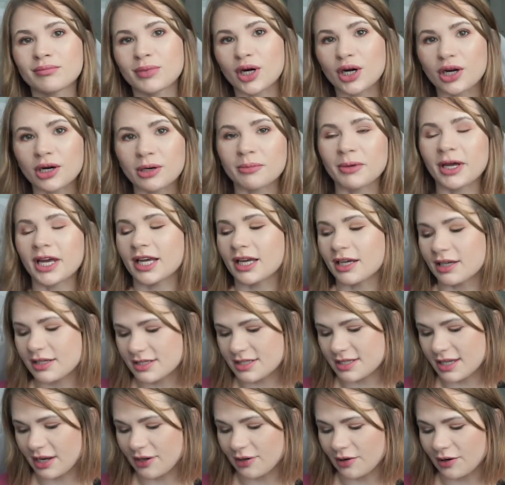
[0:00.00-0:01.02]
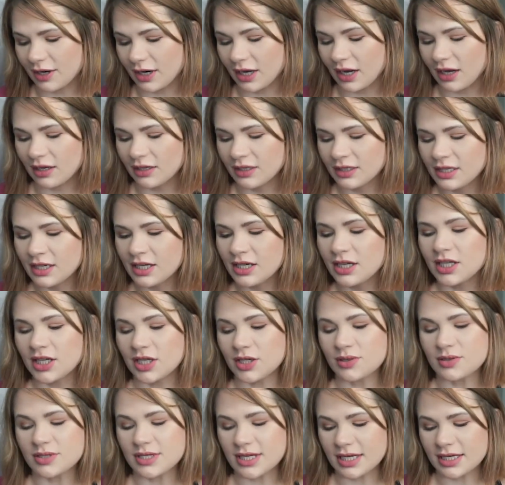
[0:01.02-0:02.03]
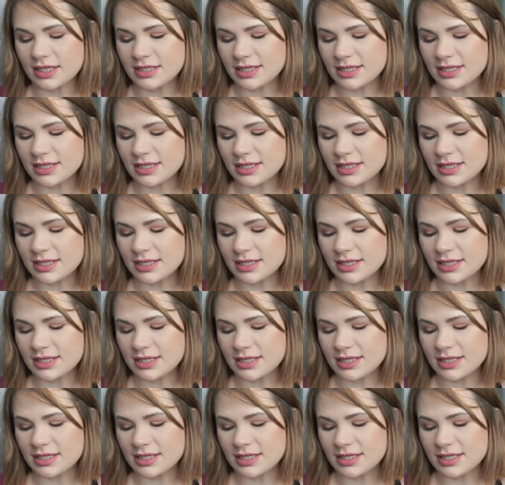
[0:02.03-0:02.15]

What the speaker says: perming, etc., using